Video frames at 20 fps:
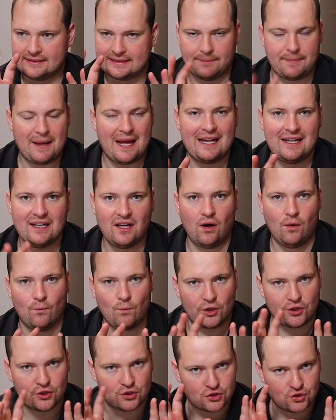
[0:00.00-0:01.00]
depending on
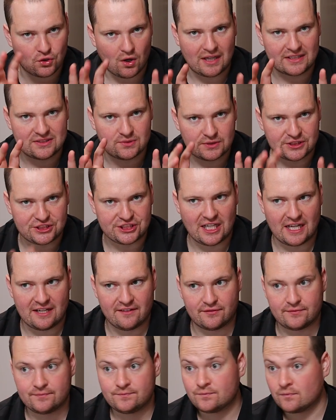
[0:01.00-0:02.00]
what you're trying to achieve.